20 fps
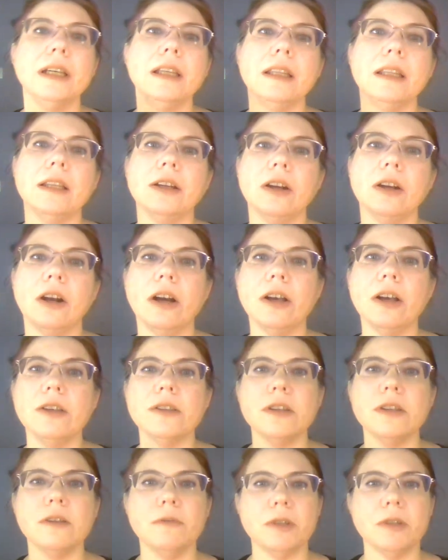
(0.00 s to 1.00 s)
There are
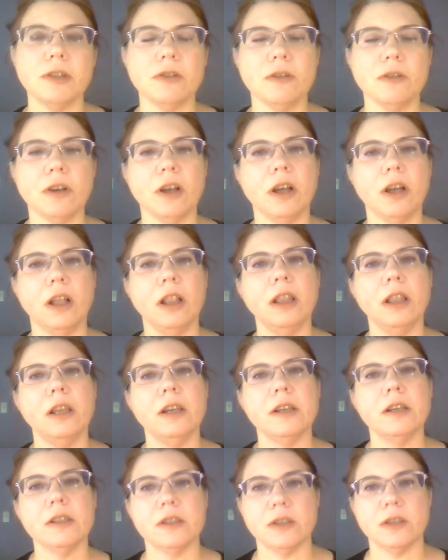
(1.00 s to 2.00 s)
also what you call
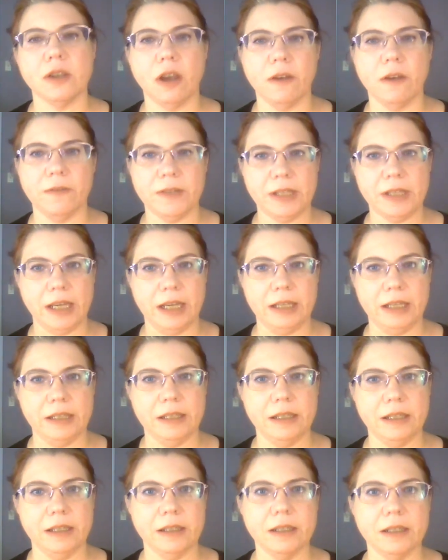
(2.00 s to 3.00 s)
soft
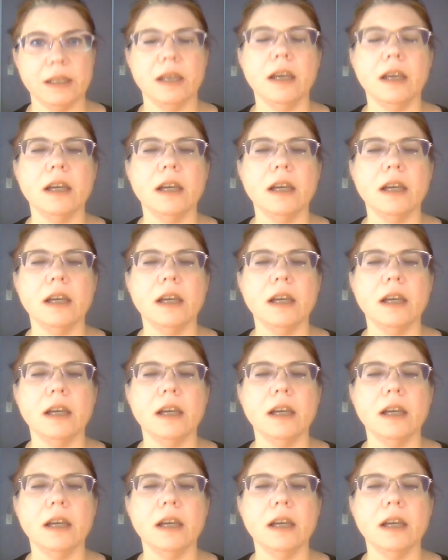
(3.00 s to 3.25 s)
sciences.